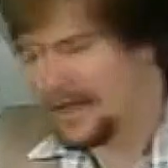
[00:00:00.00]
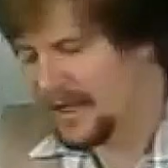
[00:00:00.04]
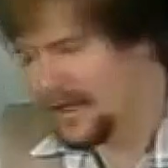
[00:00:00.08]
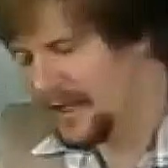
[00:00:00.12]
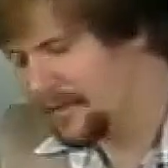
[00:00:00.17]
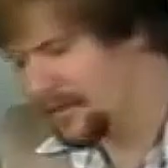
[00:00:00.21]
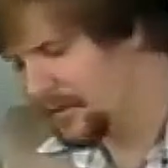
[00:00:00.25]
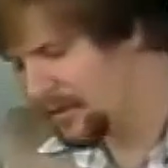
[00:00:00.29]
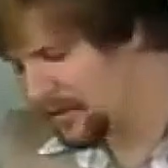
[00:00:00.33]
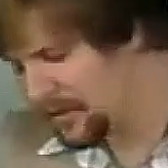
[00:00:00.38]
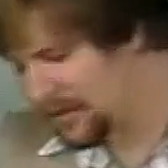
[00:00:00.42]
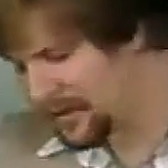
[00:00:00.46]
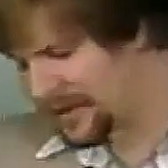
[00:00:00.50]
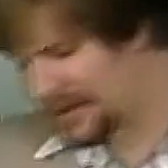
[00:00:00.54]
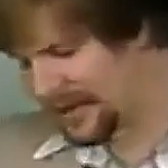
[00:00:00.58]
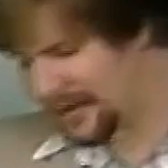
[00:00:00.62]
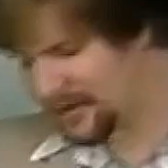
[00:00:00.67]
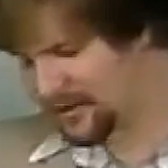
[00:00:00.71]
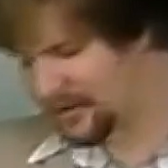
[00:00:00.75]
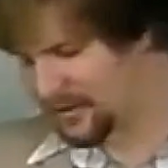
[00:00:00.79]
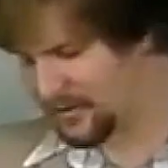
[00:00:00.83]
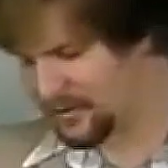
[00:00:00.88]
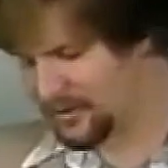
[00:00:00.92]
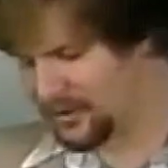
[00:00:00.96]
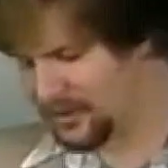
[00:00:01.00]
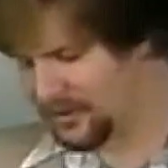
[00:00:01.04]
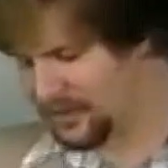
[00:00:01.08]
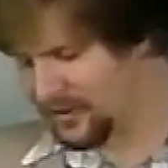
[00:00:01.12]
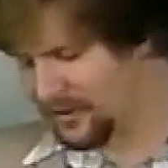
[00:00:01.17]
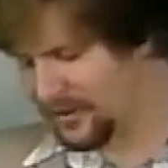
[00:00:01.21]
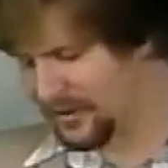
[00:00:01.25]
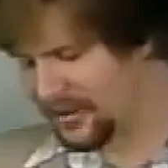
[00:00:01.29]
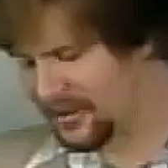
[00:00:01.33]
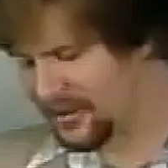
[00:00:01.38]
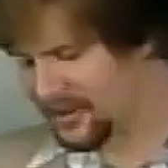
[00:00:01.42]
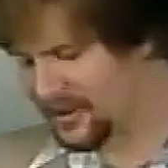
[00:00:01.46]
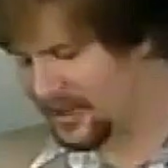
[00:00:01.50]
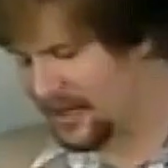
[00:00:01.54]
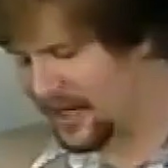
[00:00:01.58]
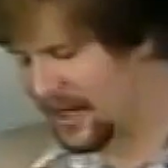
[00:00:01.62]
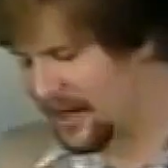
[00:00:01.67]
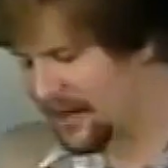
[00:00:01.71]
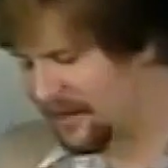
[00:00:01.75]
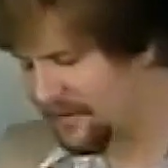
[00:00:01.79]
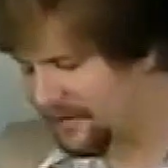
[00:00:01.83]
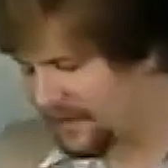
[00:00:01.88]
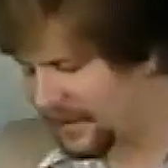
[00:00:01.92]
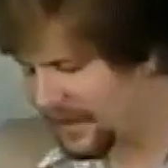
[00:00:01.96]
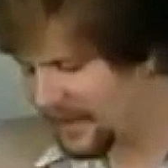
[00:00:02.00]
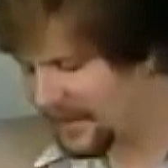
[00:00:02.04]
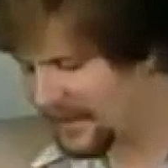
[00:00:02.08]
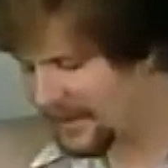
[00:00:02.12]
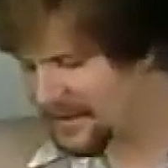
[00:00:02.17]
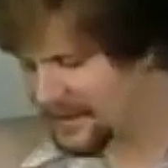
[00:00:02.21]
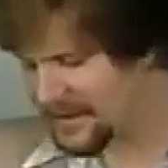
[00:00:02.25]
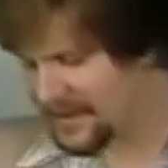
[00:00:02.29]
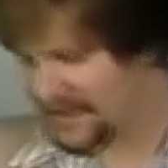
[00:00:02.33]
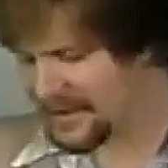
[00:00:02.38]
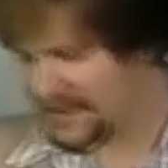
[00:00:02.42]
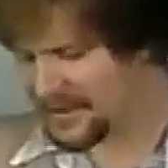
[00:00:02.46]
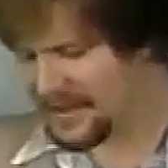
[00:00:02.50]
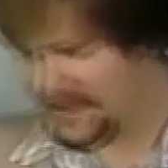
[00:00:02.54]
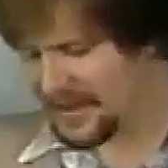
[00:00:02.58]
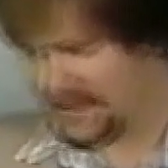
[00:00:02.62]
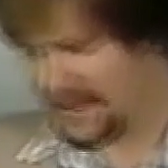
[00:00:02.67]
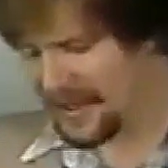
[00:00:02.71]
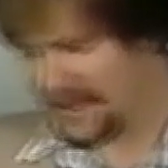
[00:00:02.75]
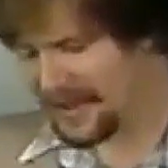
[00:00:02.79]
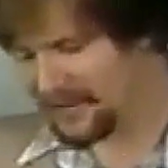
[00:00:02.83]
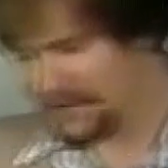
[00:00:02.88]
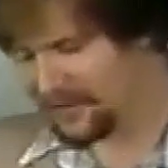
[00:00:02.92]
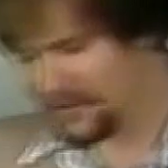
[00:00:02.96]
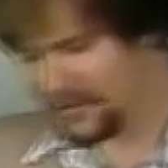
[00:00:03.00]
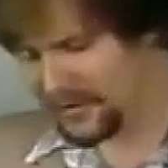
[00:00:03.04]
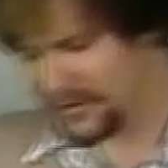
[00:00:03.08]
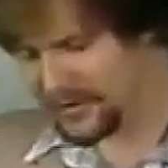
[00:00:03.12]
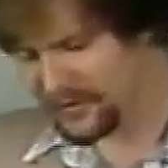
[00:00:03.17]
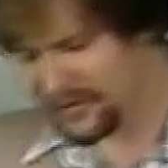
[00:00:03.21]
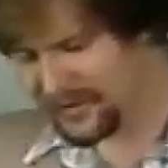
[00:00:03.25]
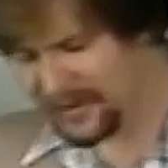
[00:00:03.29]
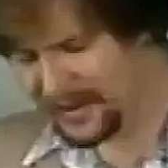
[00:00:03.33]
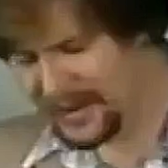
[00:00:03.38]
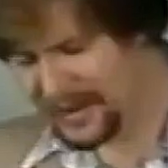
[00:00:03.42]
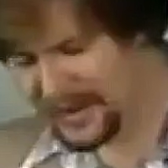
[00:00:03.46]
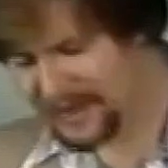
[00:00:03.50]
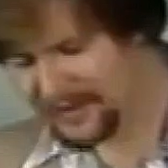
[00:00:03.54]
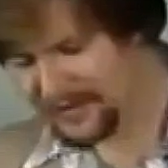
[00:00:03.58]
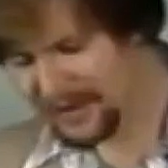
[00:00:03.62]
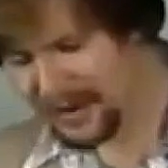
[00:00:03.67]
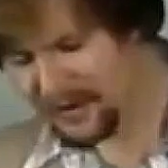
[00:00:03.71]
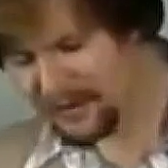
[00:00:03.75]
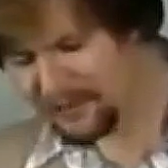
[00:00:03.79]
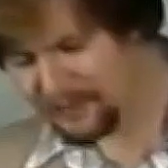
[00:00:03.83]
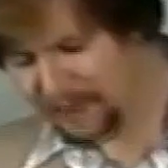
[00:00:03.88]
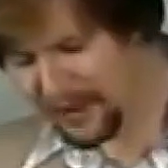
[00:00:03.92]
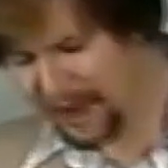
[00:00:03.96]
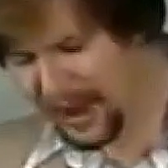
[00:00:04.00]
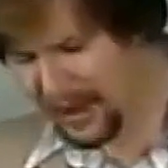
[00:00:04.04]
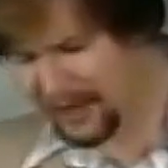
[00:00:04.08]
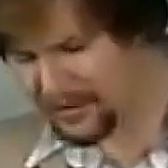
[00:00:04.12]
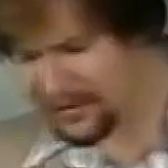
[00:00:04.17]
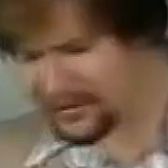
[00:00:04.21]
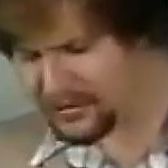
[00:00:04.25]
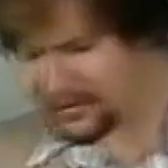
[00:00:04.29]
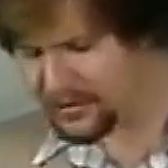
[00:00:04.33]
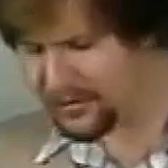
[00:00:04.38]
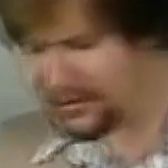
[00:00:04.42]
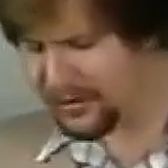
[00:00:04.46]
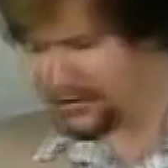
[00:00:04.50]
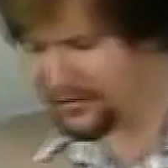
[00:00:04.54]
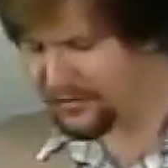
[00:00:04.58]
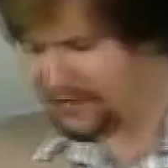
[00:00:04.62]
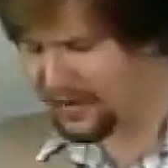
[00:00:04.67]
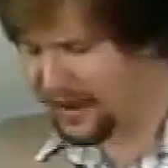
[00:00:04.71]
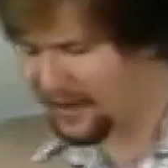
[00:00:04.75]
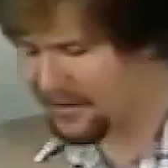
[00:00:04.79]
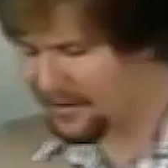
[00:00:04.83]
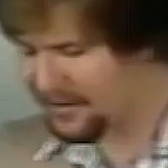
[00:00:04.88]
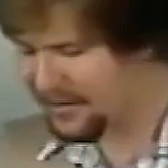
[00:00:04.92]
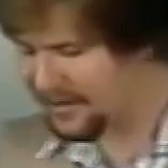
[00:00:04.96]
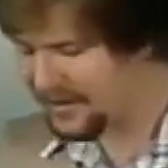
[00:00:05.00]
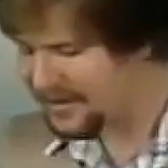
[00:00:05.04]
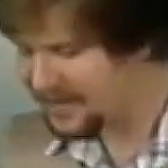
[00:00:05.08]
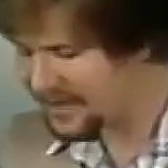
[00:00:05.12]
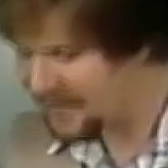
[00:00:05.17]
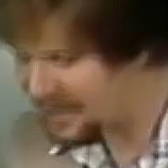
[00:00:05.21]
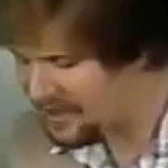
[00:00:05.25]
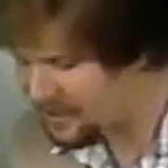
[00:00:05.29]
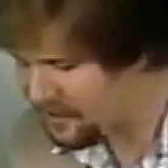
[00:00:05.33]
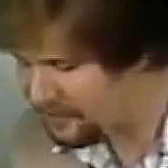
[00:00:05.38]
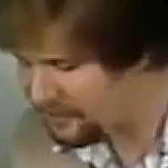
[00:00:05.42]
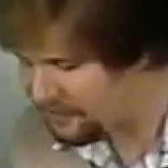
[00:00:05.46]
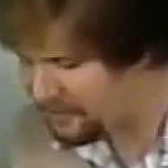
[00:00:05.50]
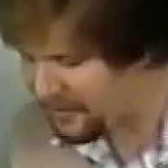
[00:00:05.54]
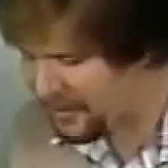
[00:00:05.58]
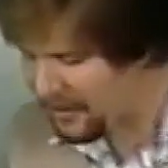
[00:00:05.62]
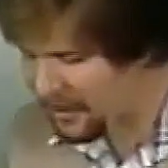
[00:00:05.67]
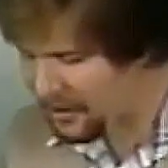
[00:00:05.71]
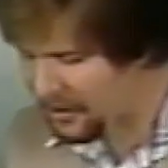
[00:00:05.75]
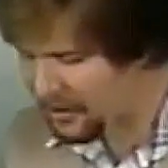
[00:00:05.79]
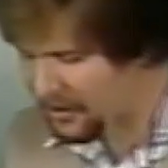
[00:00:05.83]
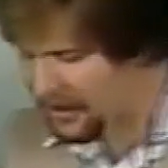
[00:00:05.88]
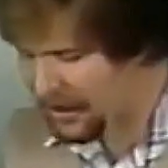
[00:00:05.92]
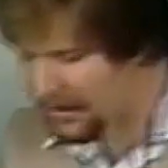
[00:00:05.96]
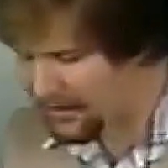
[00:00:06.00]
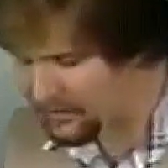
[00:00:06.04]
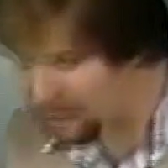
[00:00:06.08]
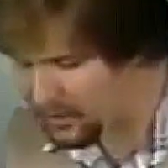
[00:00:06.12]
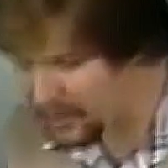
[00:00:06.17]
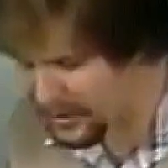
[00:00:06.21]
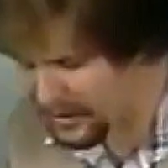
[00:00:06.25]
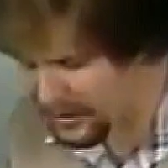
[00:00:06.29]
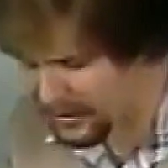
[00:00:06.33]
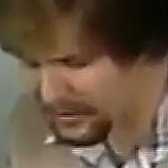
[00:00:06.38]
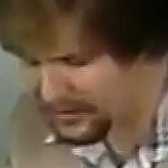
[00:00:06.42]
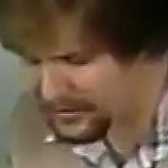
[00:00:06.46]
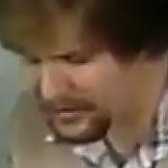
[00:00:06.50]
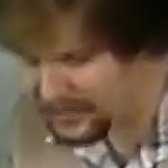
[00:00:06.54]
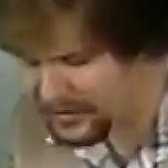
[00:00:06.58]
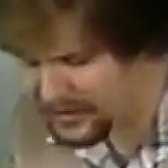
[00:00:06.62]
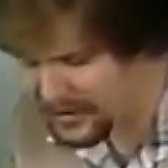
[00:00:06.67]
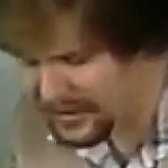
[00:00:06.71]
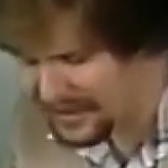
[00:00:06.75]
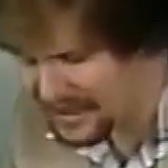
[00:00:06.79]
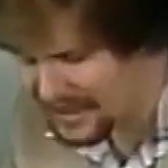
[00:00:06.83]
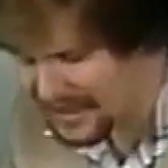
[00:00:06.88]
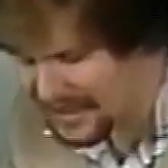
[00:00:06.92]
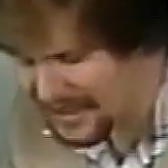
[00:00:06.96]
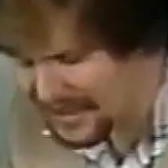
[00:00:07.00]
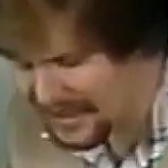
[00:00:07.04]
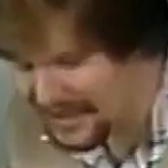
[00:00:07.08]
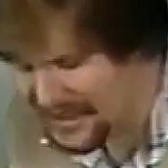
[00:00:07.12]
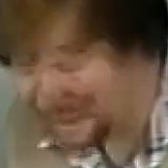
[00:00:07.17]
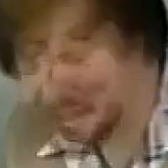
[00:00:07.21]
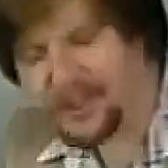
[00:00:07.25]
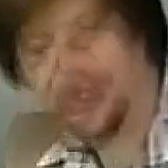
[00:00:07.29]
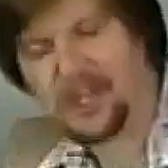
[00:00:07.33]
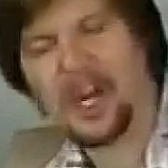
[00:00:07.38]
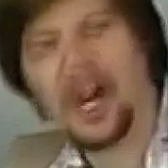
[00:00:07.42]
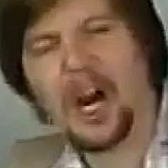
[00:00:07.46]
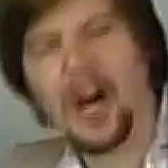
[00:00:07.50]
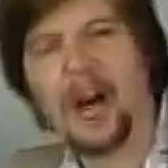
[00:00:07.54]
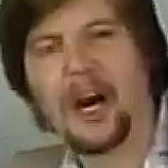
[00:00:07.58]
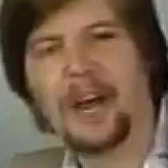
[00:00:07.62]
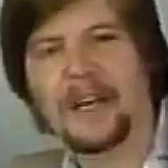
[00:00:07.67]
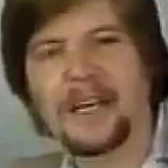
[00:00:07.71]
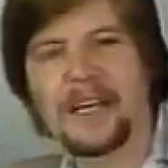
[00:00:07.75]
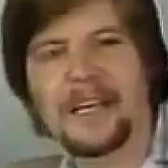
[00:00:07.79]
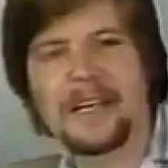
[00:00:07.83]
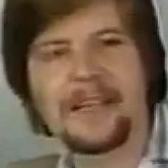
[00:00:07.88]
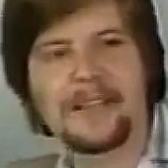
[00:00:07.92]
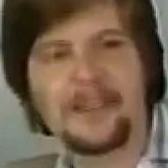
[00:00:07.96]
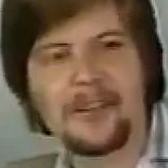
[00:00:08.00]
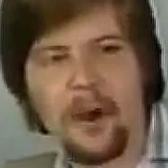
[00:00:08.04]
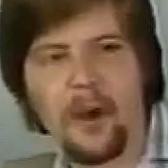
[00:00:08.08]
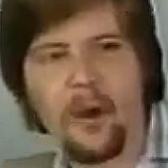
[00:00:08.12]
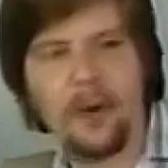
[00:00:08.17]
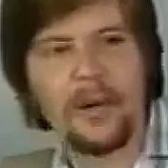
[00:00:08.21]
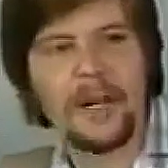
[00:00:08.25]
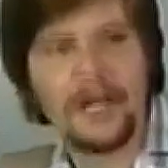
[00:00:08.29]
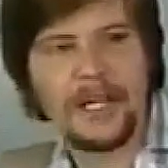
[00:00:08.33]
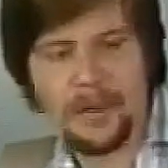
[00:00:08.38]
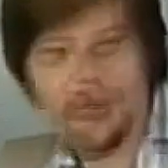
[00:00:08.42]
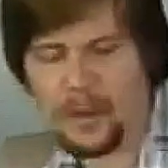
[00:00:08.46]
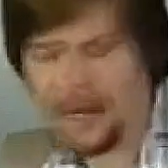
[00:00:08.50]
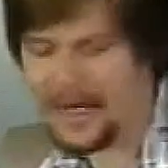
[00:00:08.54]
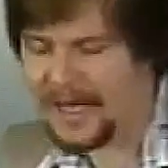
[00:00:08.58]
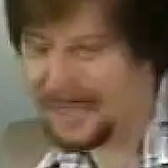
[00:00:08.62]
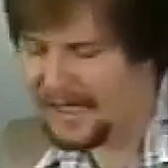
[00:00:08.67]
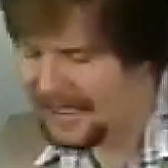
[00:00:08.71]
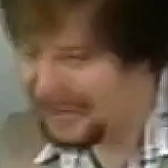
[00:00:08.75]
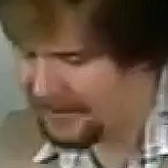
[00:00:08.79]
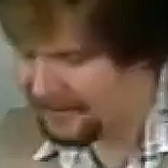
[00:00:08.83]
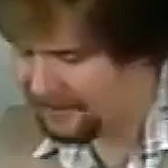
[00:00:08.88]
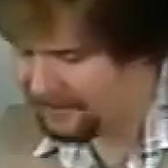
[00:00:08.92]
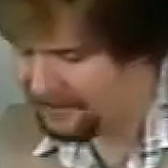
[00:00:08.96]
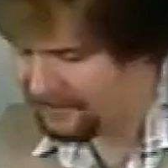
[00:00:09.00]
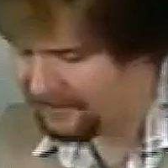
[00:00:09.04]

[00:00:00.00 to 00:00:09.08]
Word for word: Let me read that scripture to you. It's Psalm sixty-eight, verse five. A father to the fatherless, a defender of widows, is God in his holy dwelling.